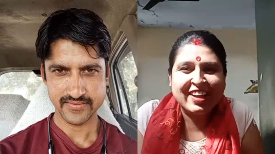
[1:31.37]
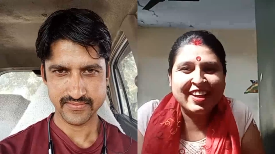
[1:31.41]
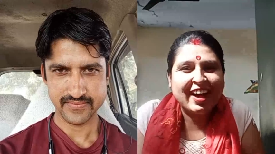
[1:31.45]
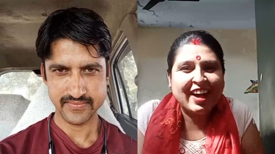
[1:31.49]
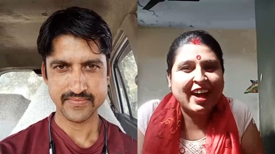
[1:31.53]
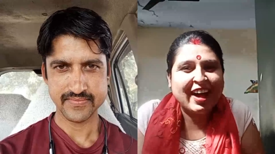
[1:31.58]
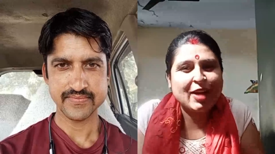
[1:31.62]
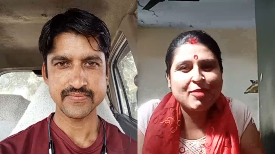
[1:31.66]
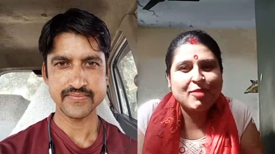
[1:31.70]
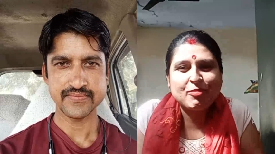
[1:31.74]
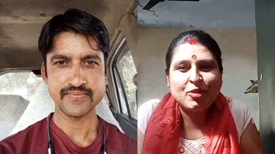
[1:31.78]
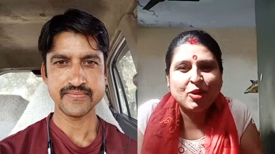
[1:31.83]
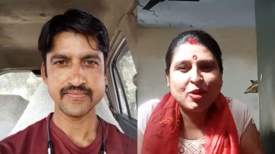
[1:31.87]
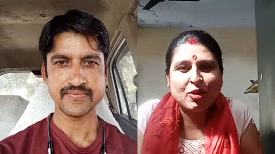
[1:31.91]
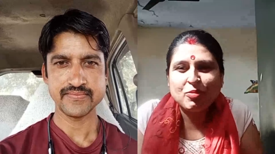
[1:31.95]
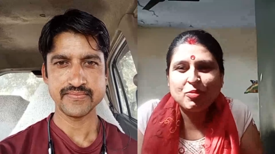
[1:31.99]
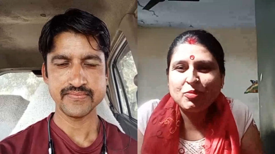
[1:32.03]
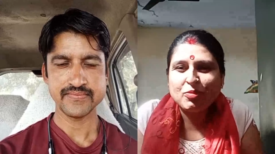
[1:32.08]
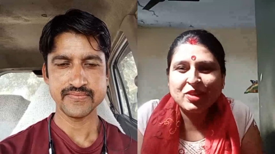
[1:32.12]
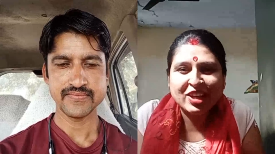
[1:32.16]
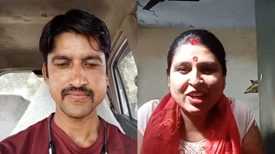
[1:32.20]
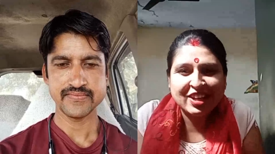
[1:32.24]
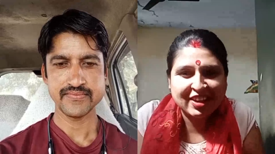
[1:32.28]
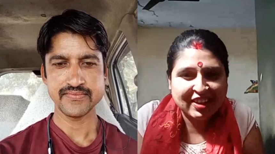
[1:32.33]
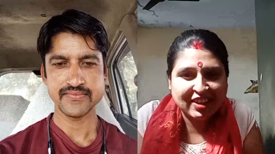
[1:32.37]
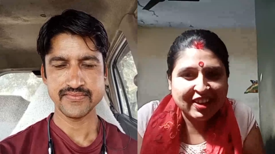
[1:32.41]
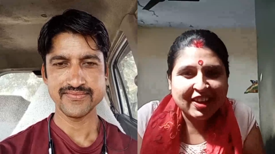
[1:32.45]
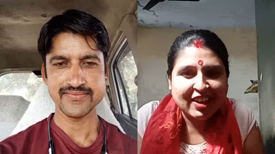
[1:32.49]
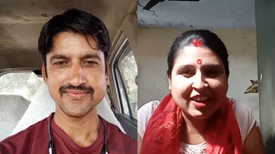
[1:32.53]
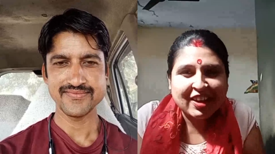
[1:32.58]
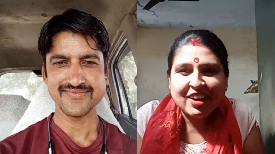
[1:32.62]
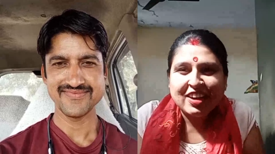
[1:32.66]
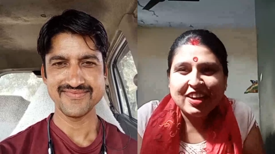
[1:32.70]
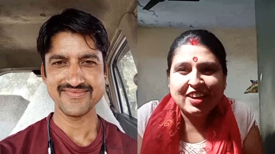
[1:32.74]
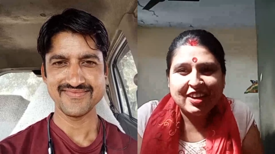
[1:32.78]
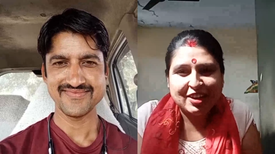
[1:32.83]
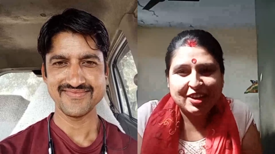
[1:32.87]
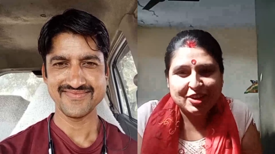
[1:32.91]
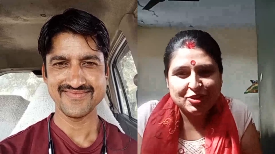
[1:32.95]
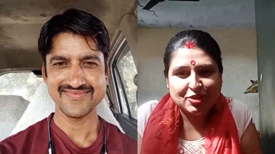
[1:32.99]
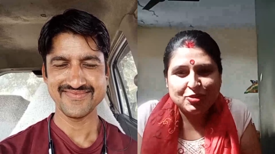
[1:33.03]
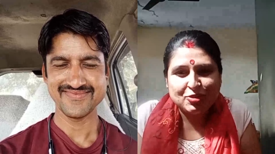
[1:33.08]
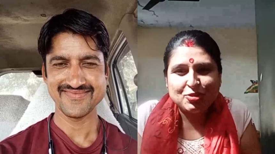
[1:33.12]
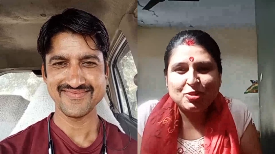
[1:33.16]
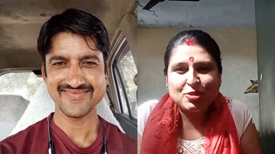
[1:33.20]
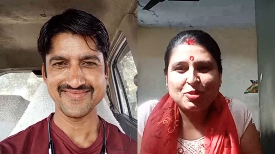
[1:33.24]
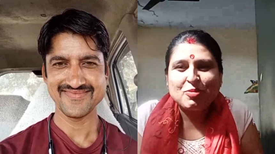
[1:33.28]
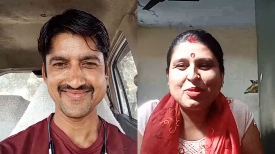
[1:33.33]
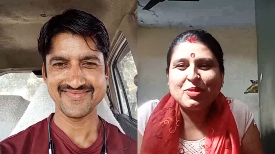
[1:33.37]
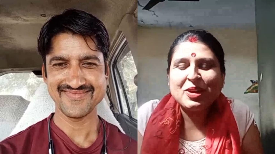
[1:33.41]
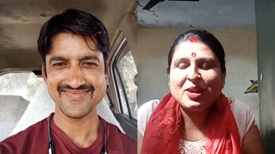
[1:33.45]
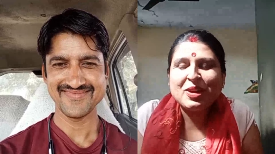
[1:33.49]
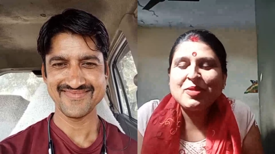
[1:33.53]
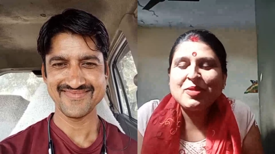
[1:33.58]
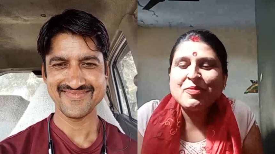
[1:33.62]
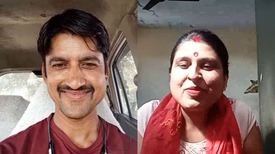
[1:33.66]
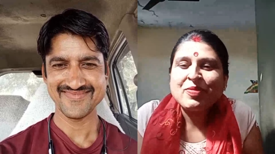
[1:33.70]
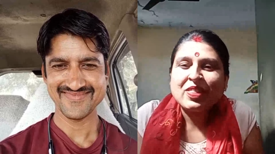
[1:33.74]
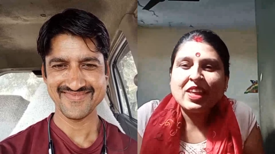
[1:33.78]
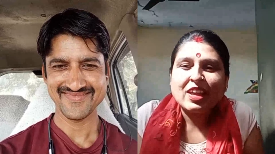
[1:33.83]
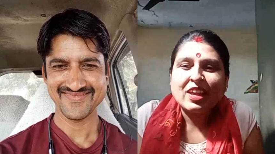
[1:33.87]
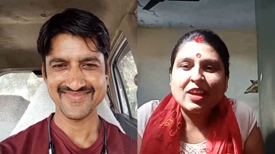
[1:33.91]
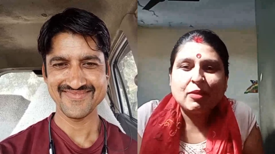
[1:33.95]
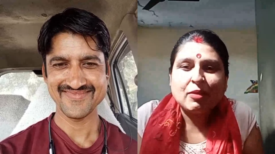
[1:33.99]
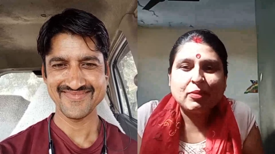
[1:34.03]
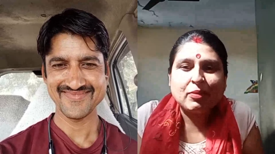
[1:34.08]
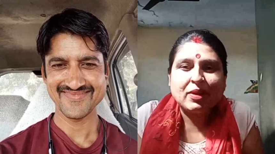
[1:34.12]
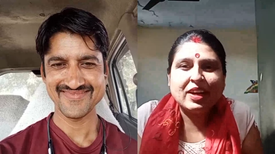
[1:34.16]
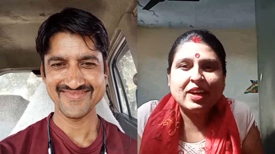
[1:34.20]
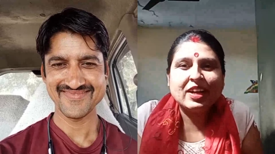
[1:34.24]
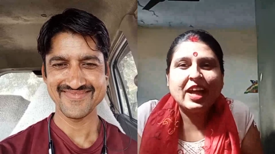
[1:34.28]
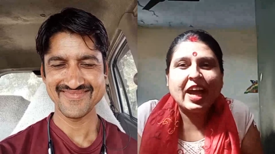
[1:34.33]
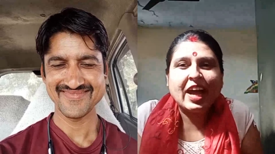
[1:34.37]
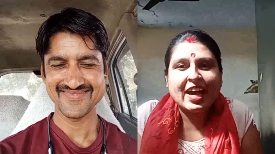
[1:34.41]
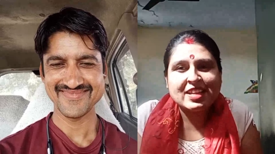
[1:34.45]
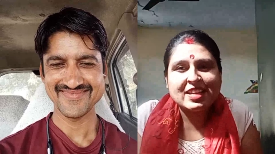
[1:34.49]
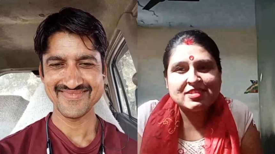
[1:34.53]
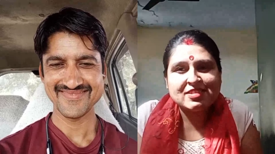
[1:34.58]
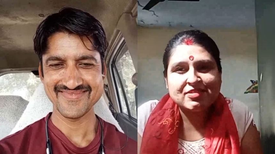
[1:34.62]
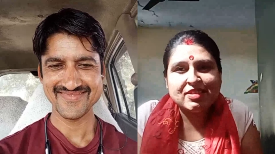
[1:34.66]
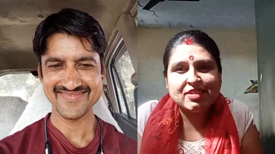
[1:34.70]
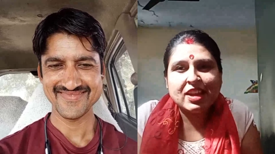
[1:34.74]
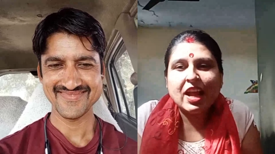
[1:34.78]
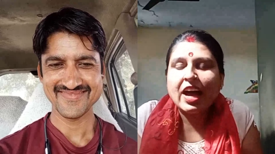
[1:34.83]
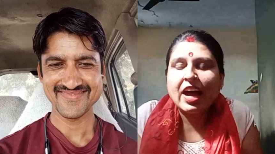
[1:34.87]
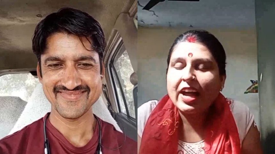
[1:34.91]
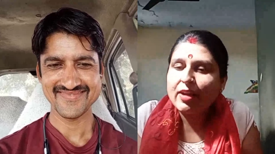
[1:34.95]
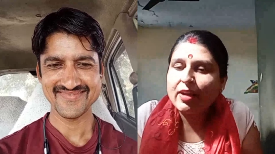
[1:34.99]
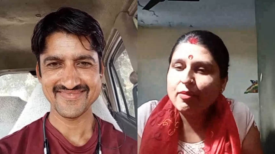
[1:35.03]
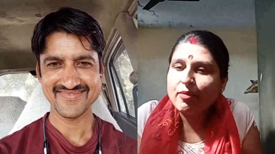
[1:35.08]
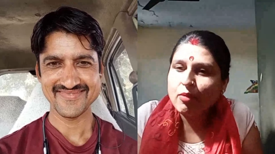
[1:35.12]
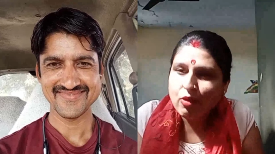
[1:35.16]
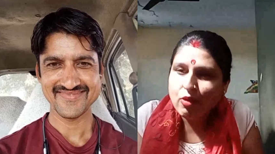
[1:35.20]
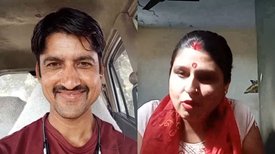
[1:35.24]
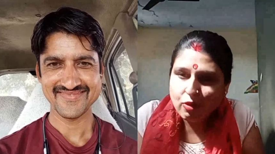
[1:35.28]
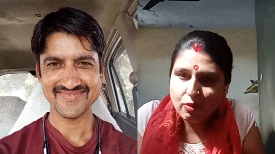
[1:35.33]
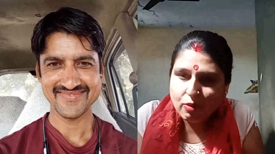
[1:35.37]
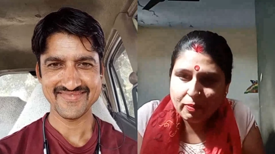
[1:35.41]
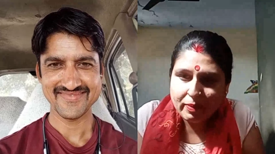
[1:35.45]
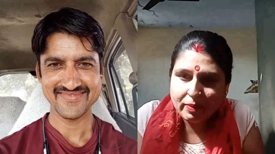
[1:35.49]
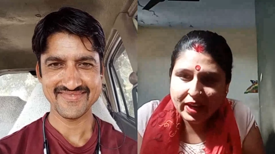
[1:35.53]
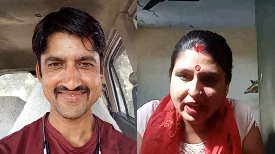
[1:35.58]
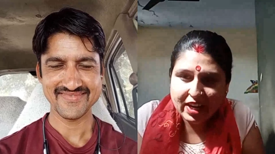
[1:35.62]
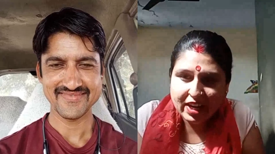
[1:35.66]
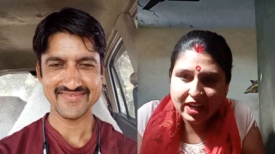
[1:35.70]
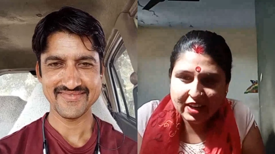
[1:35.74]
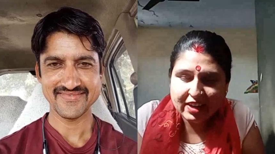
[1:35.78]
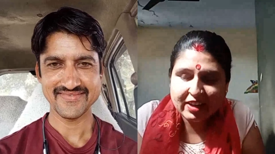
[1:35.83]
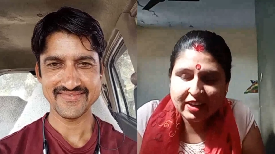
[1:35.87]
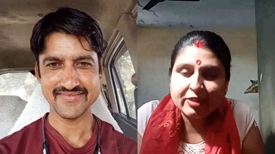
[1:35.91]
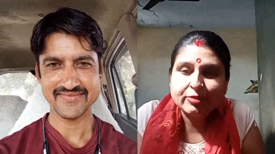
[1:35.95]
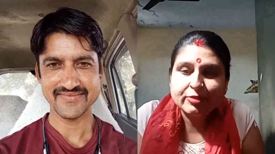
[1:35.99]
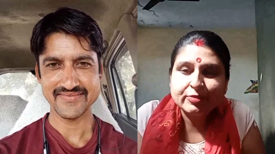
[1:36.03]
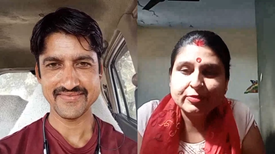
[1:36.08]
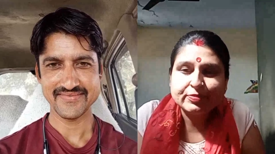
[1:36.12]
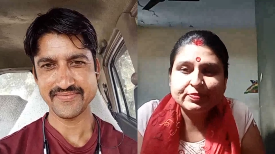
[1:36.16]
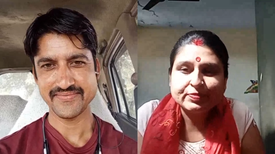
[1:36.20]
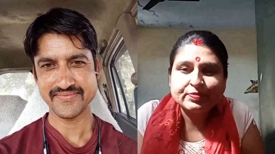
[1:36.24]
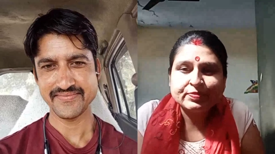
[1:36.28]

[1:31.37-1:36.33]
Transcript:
Speaker 1: I am not big YouTuber, but as well, I am homemaker.